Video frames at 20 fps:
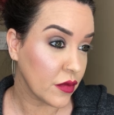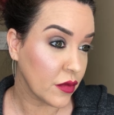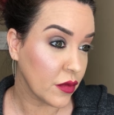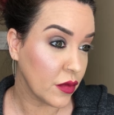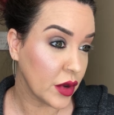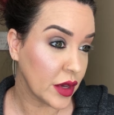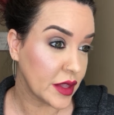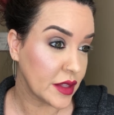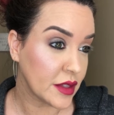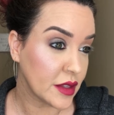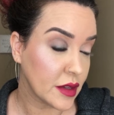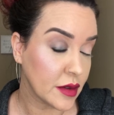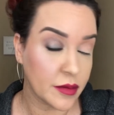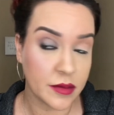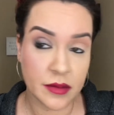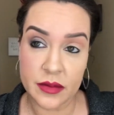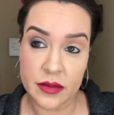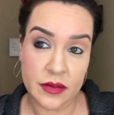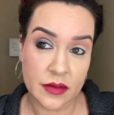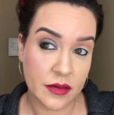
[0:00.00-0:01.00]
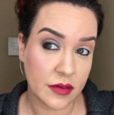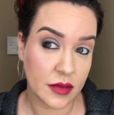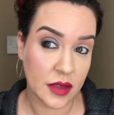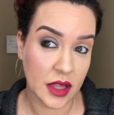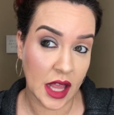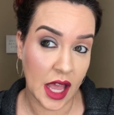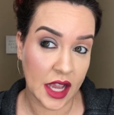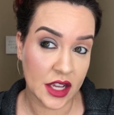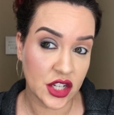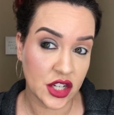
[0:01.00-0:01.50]
with some
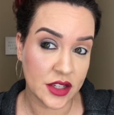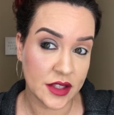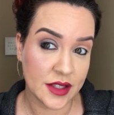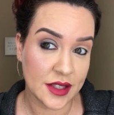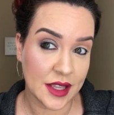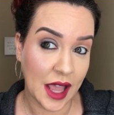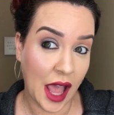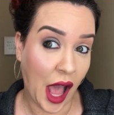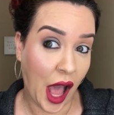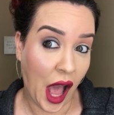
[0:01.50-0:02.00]
lashes,